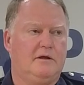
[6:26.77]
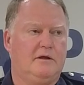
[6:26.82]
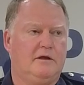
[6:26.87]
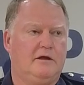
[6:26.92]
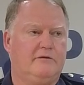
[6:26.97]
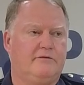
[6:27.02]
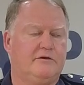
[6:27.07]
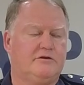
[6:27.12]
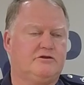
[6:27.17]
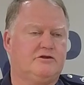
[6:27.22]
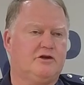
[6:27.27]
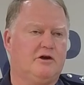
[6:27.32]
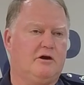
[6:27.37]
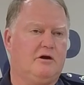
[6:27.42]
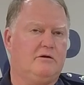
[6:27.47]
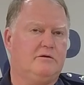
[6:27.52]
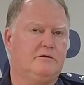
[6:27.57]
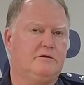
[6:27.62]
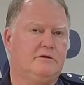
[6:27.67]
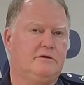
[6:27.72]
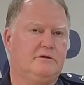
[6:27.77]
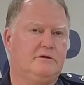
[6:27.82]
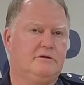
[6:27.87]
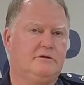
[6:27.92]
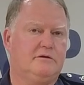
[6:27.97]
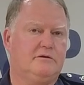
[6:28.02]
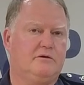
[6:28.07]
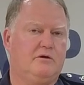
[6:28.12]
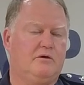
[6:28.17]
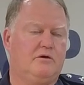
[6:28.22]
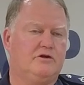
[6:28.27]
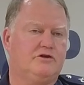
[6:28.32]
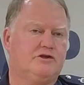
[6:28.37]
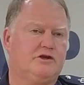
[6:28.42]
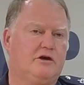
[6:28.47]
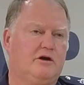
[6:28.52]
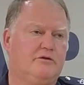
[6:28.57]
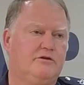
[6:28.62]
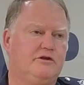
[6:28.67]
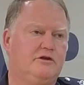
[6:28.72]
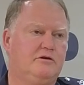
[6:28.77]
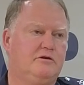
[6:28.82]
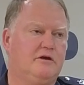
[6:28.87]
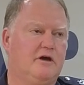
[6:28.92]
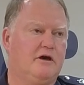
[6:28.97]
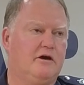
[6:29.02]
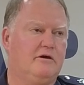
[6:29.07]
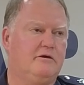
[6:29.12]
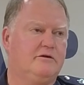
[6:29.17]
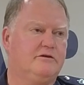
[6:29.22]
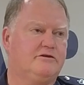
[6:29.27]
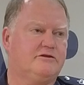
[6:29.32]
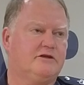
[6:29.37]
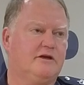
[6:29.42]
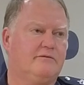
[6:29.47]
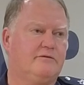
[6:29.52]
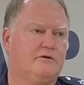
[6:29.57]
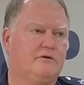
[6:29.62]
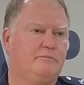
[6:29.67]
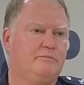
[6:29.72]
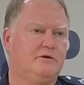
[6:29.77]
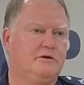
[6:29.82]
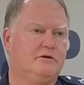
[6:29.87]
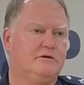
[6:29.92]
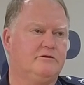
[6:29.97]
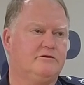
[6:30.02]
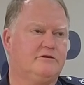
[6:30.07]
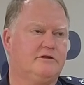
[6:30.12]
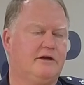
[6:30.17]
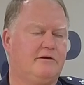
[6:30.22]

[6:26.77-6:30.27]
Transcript: If a child or a child that you know has suffered abuse,